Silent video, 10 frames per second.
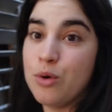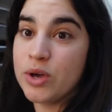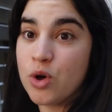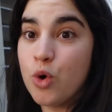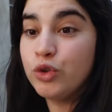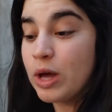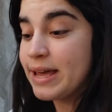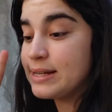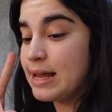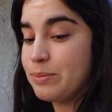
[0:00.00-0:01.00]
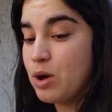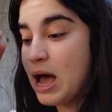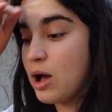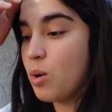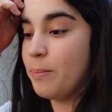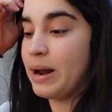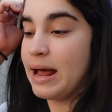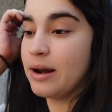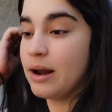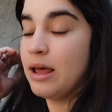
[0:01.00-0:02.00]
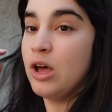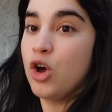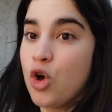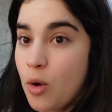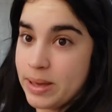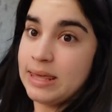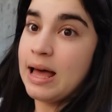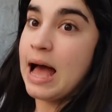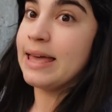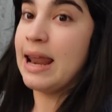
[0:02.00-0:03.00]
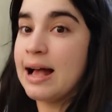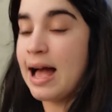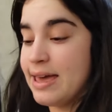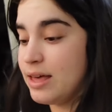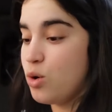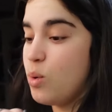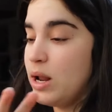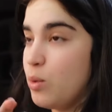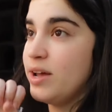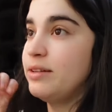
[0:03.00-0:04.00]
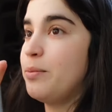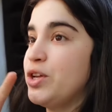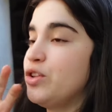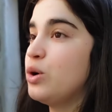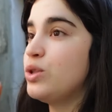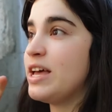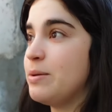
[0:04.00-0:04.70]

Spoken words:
Just yesterday, we went out to buy food on the streets of Cuba. I'll show you some images.